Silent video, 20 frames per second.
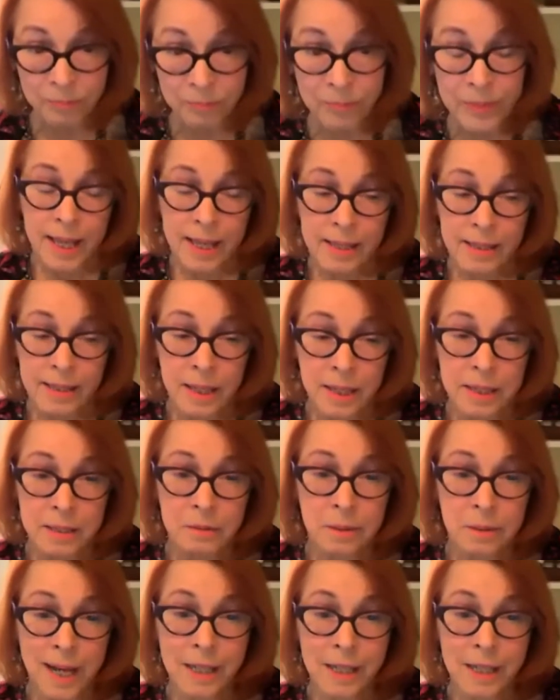And I
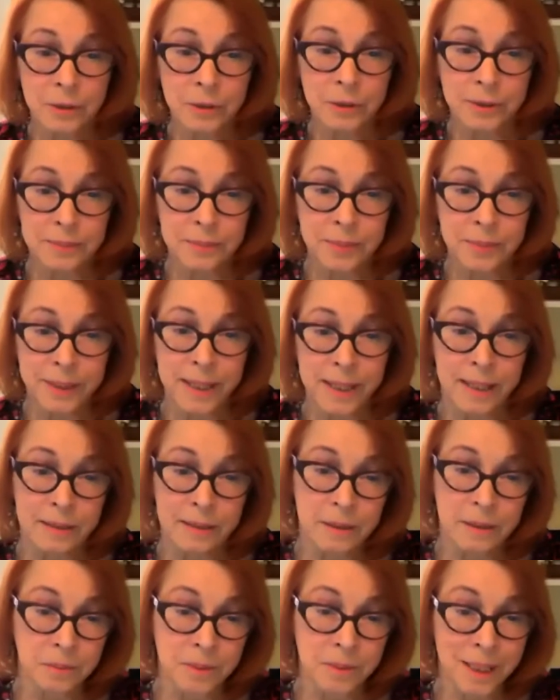gradually
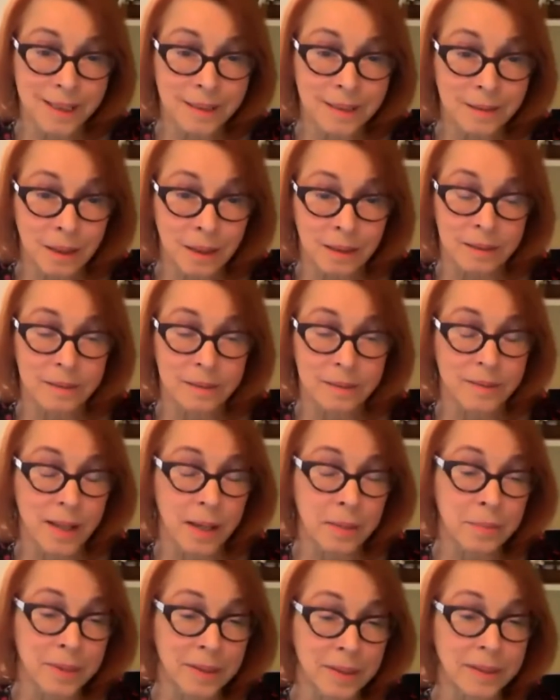began to recognize
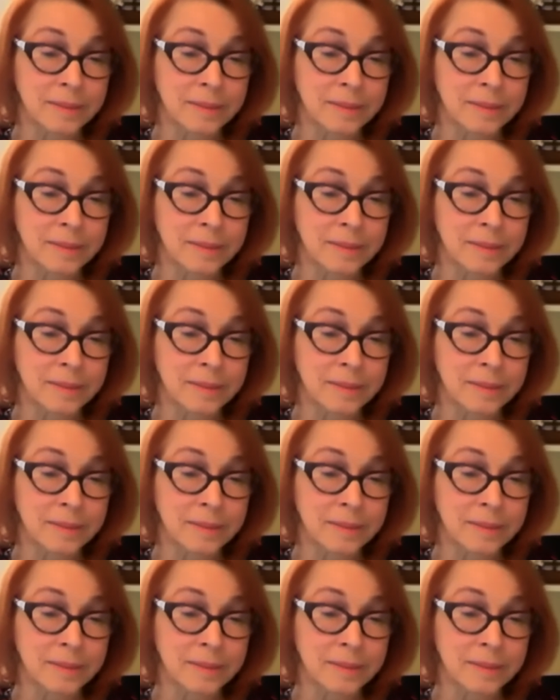that